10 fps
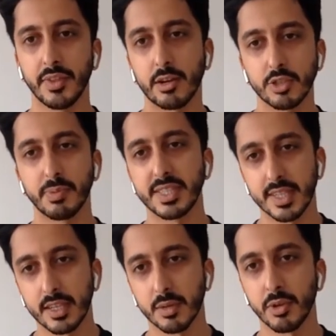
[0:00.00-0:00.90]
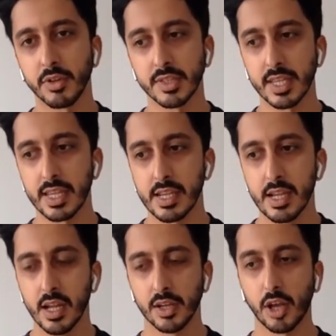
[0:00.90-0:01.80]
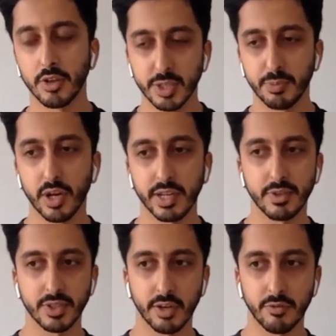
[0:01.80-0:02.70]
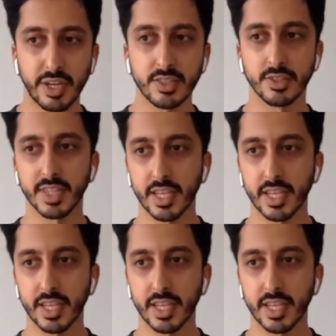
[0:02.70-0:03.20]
The LGBT community goes to Pride for certain reasons.